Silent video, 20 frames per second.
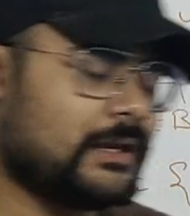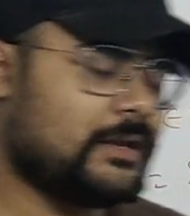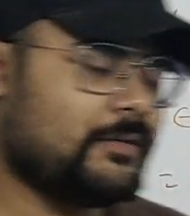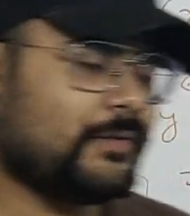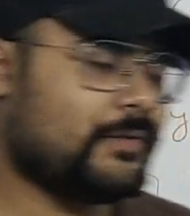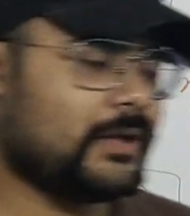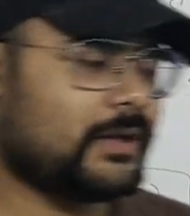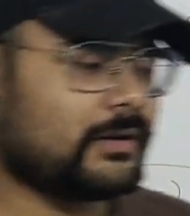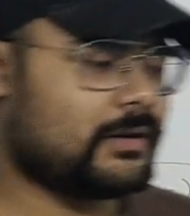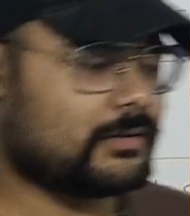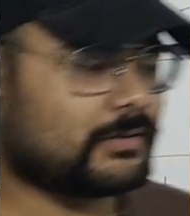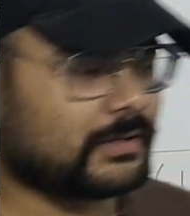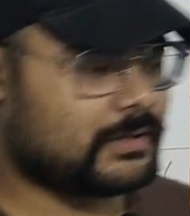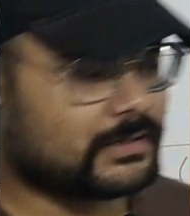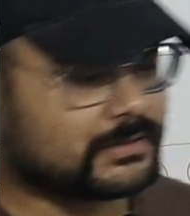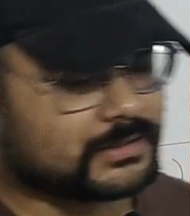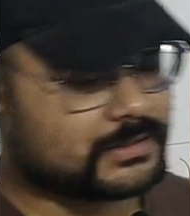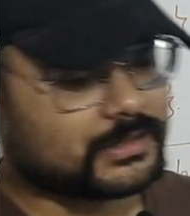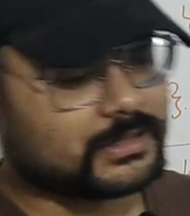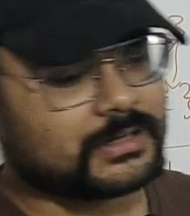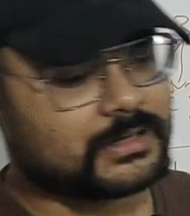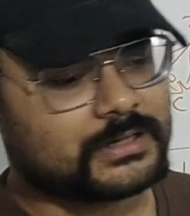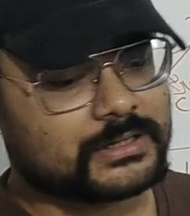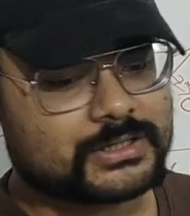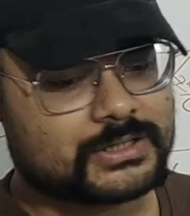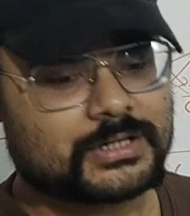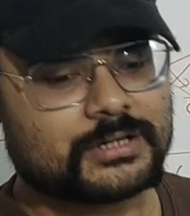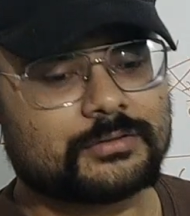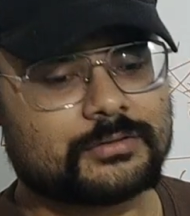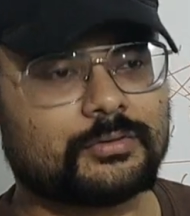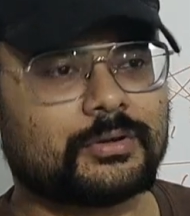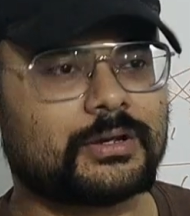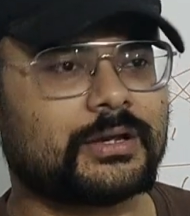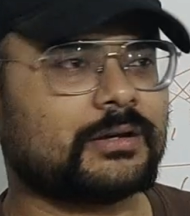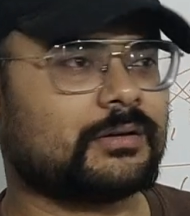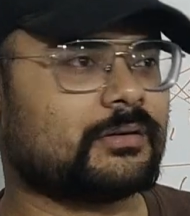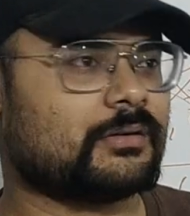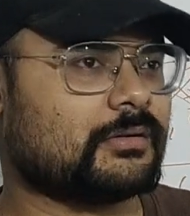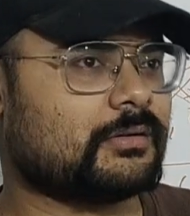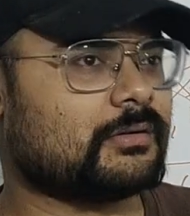anywhere there is a collection, you
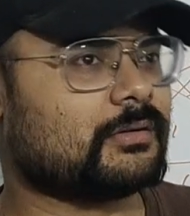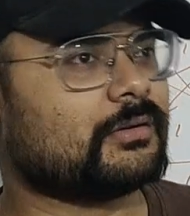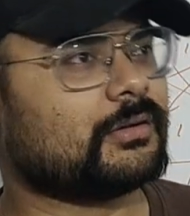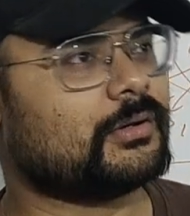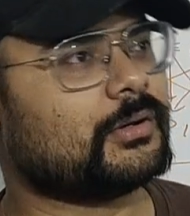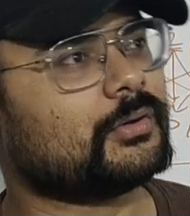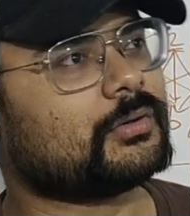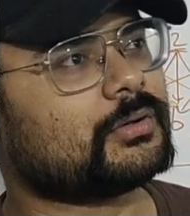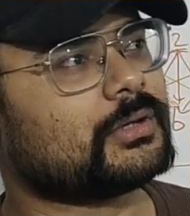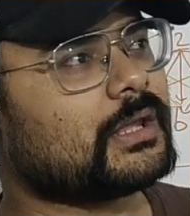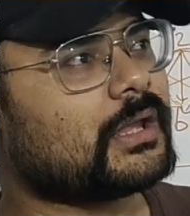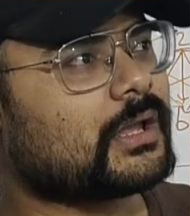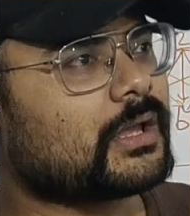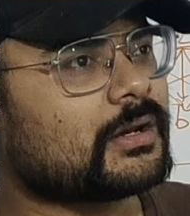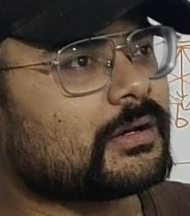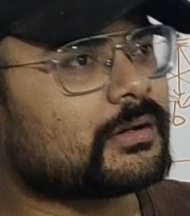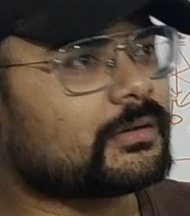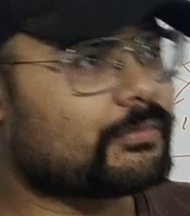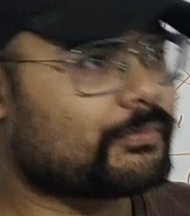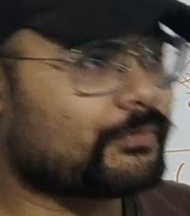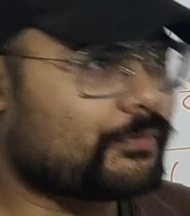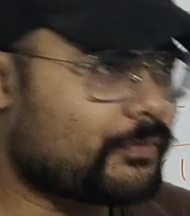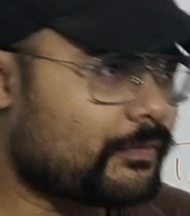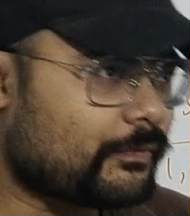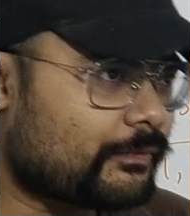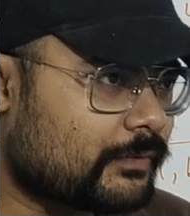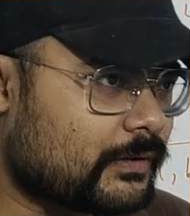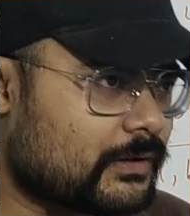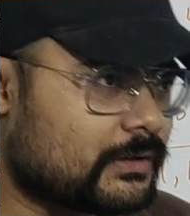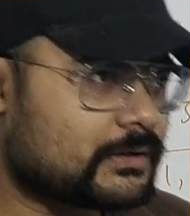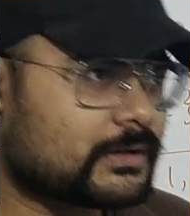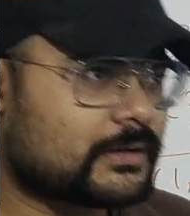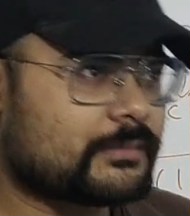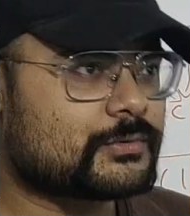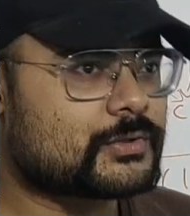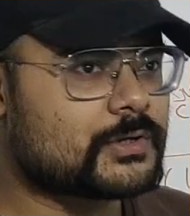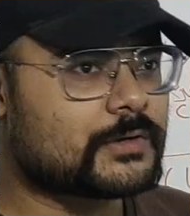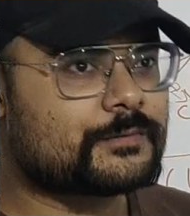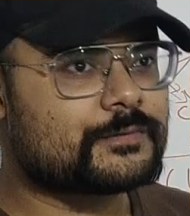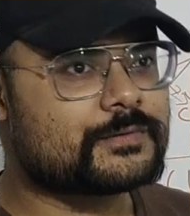can think in
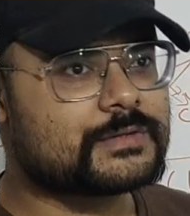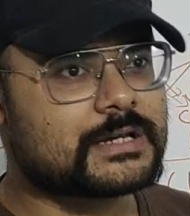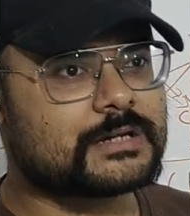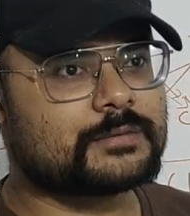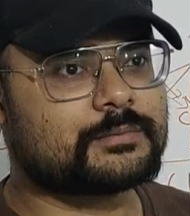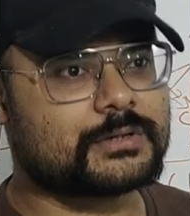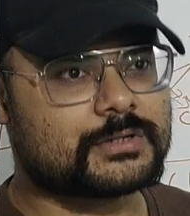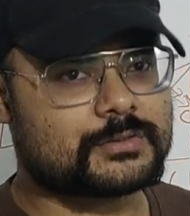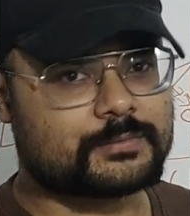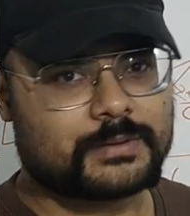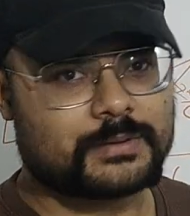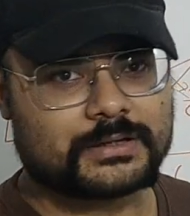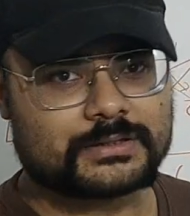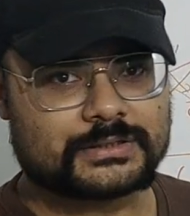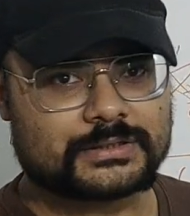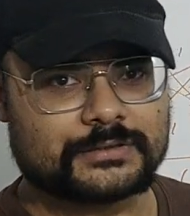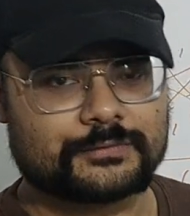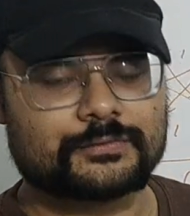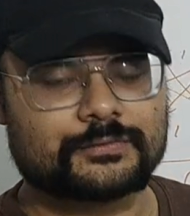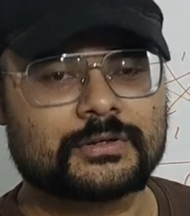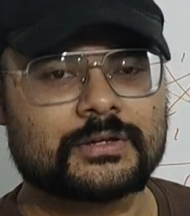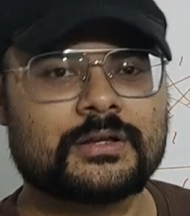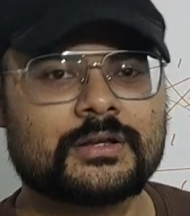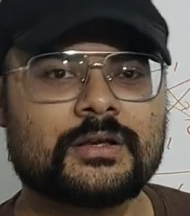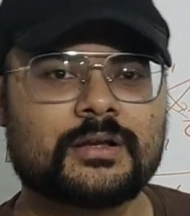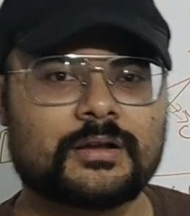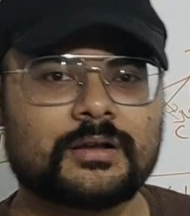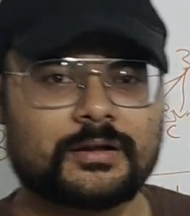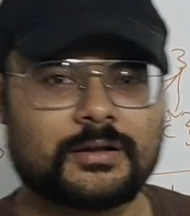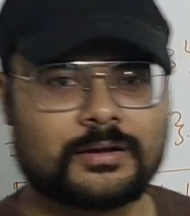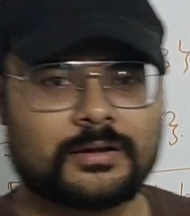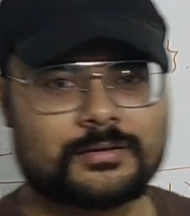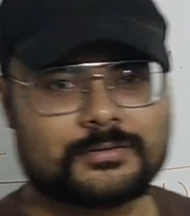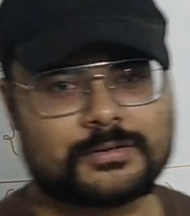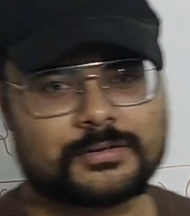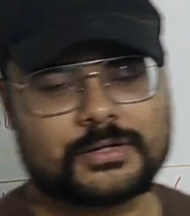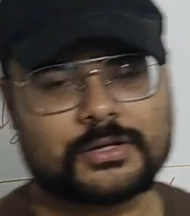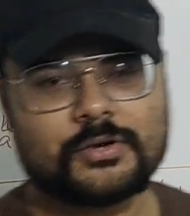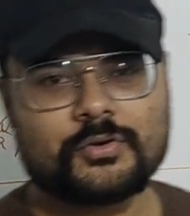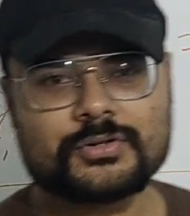terms of set perspective.
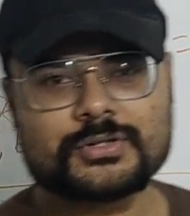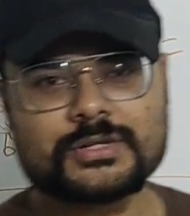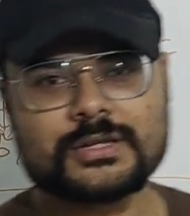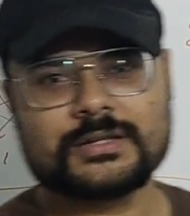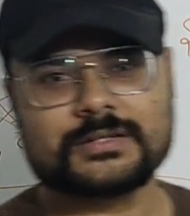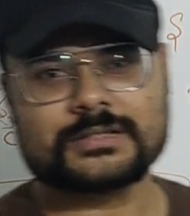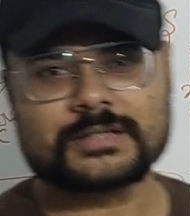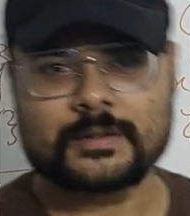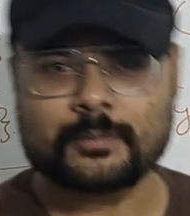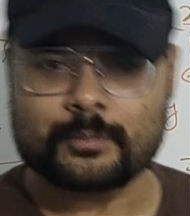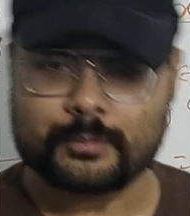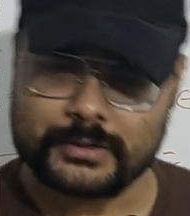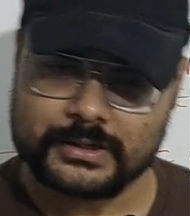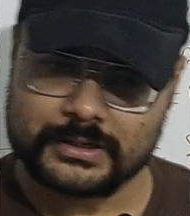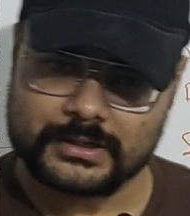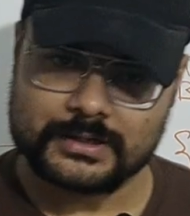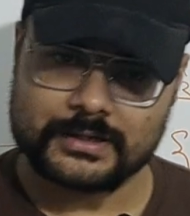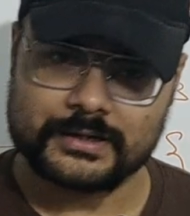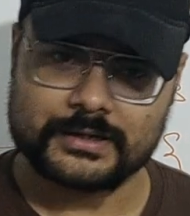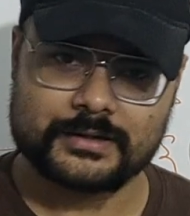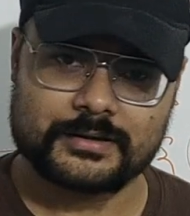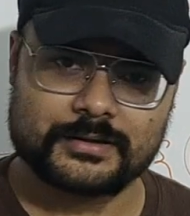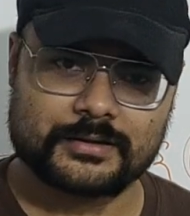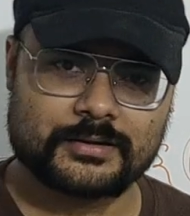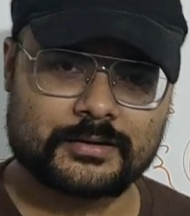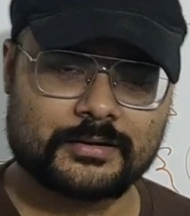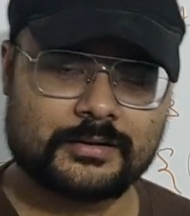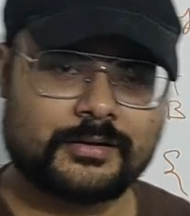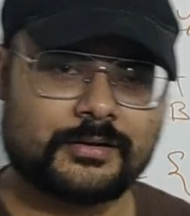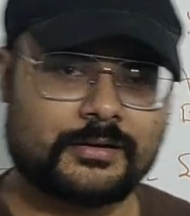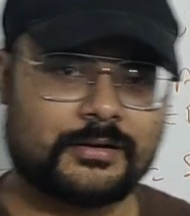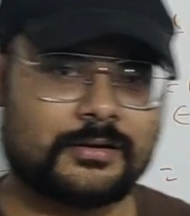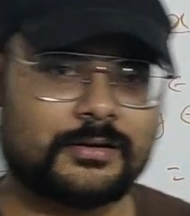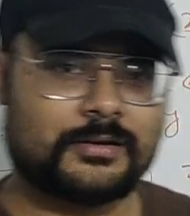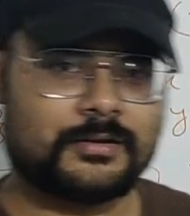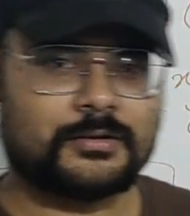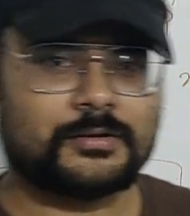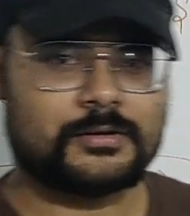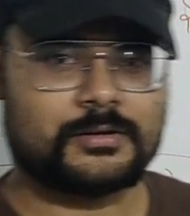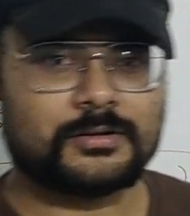TOC is completely
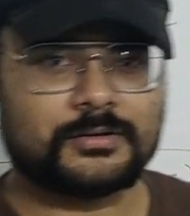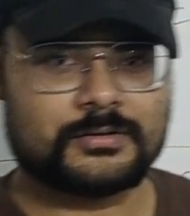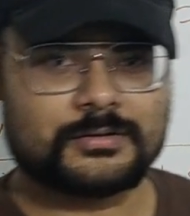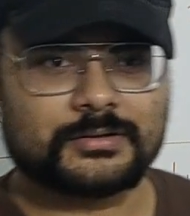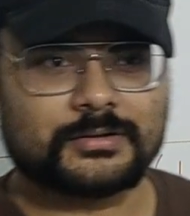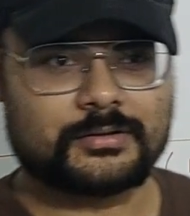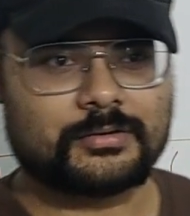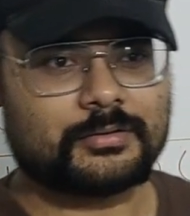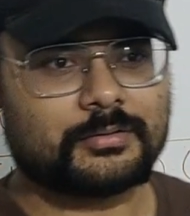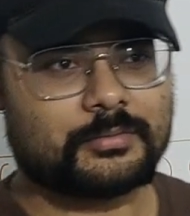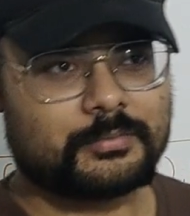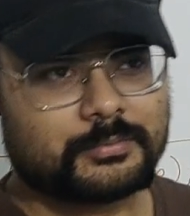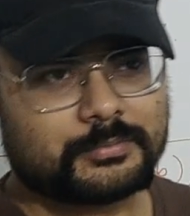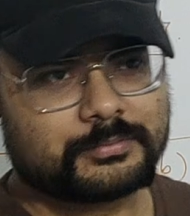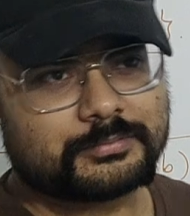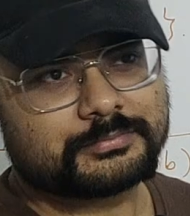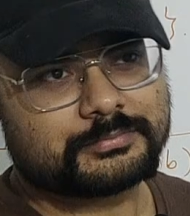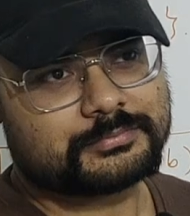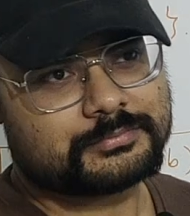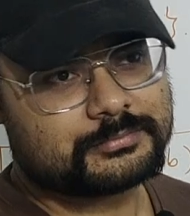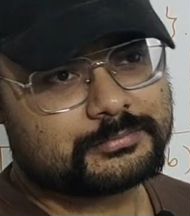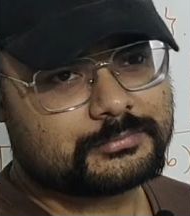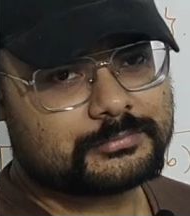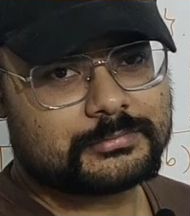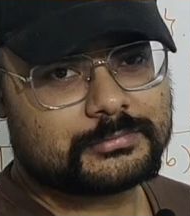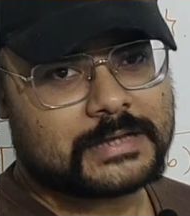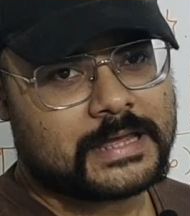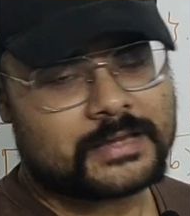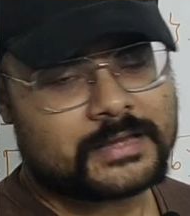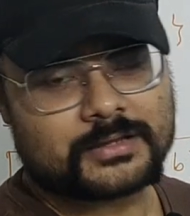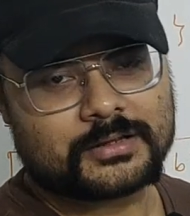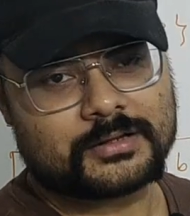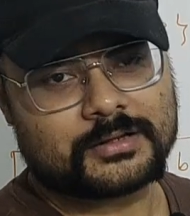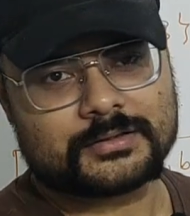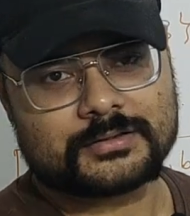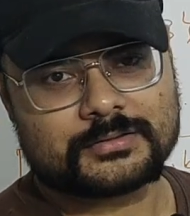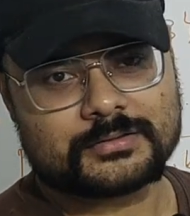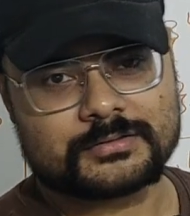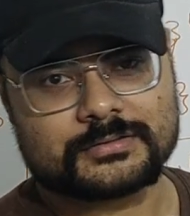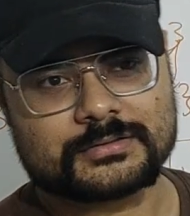uh, like
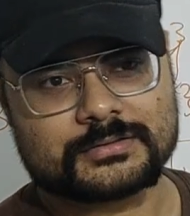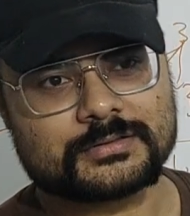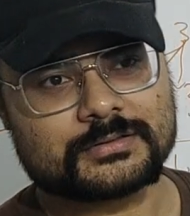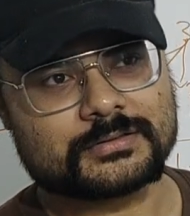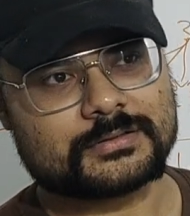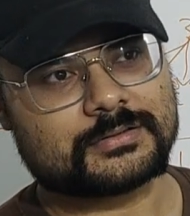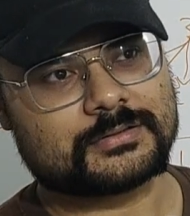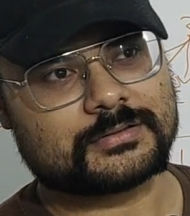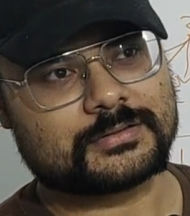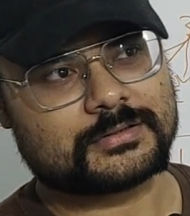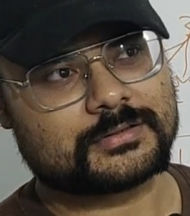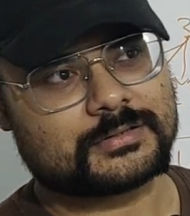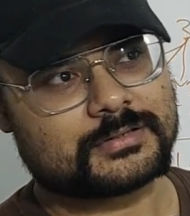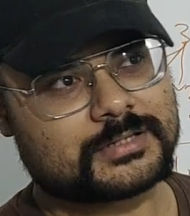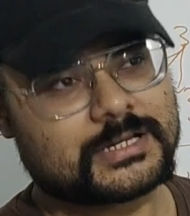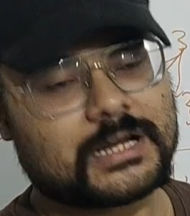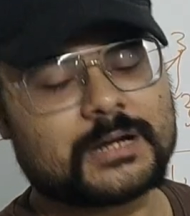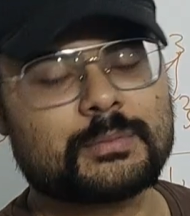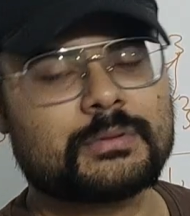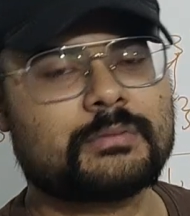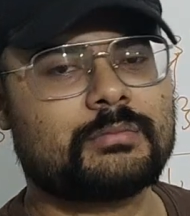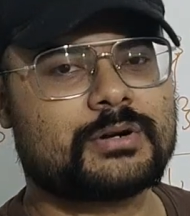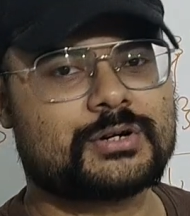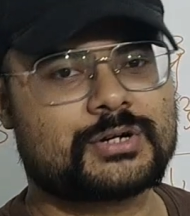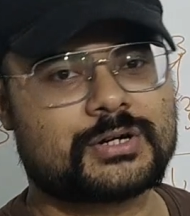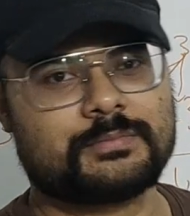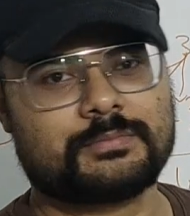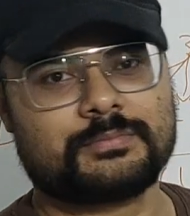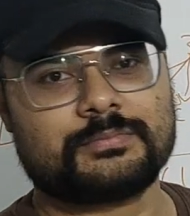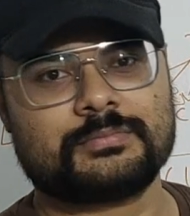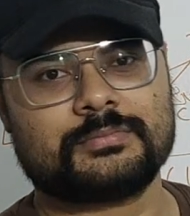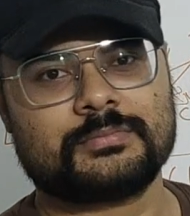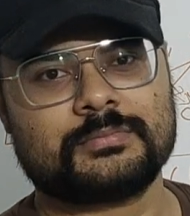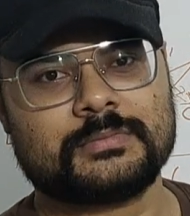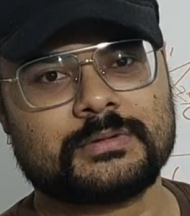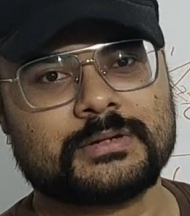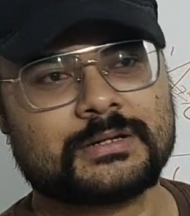set membership.